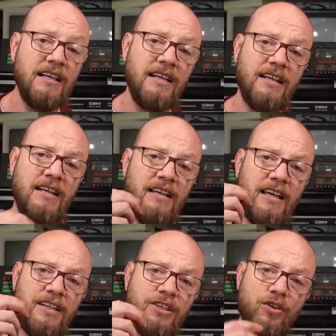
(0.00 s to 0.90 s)

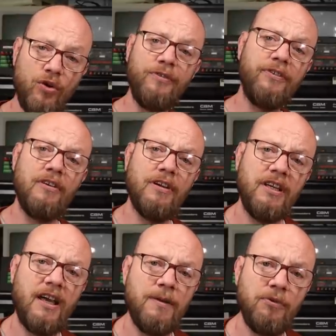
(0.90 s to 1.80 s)
And it also
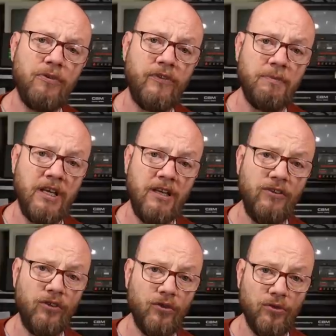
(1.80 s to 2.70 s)
enables me
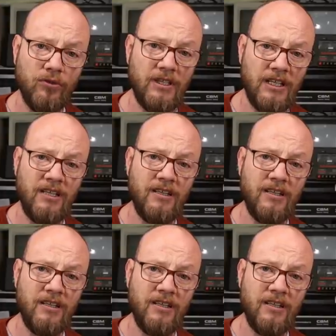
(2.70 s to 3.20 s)
to